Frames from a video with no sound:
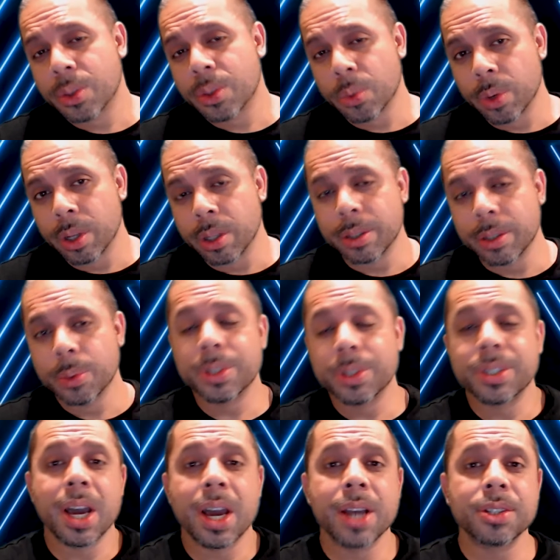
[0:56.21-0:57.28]
thriller with
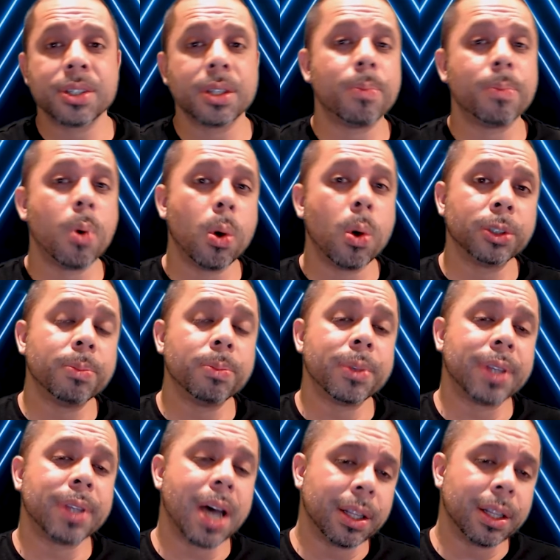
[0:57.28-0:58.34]
ties to the Polish
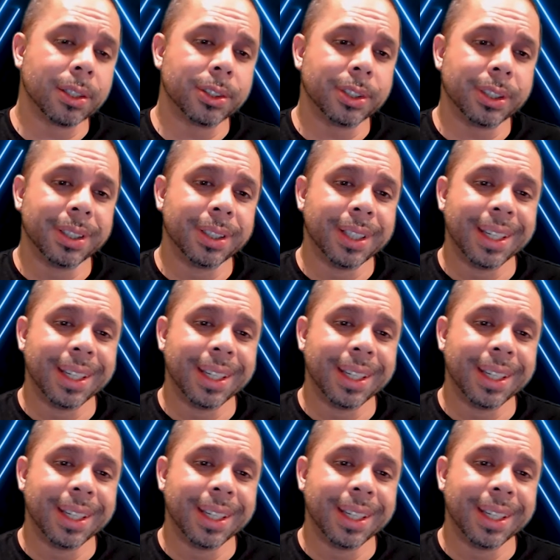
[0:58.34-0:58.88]
mythology.